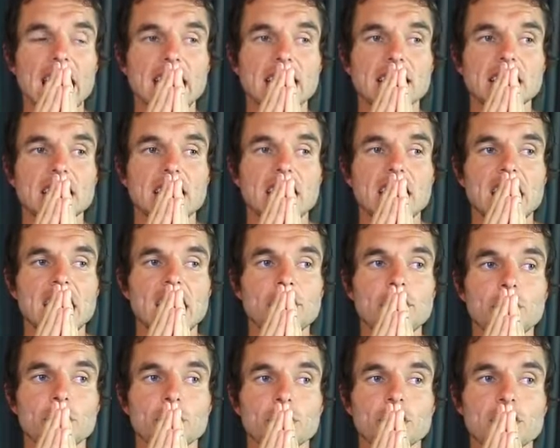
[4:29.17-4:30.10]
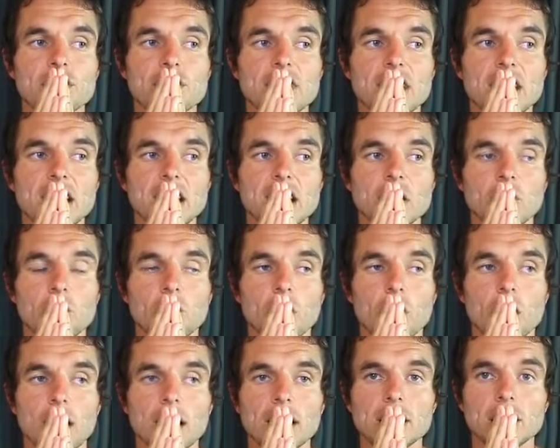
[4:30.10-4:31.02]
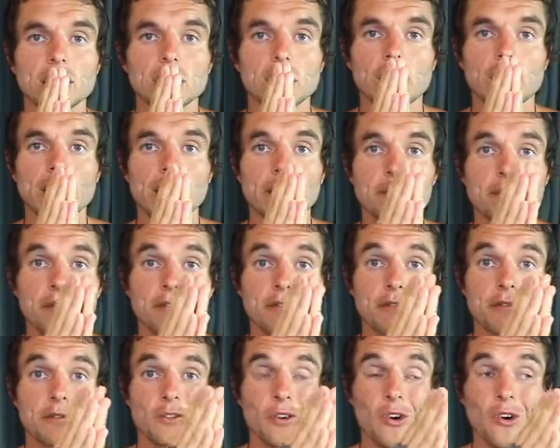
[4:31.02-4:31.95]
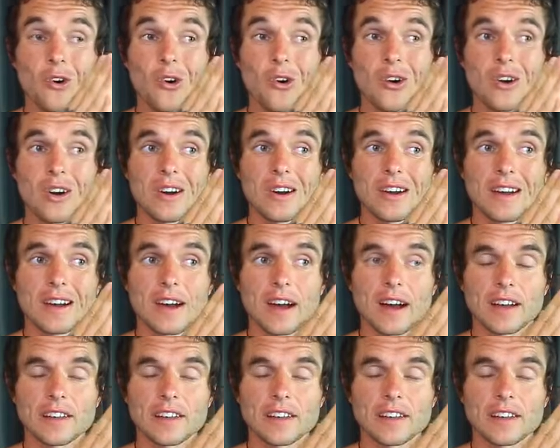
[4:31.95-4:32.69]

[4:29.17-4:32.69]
And if you want to see what I looked like before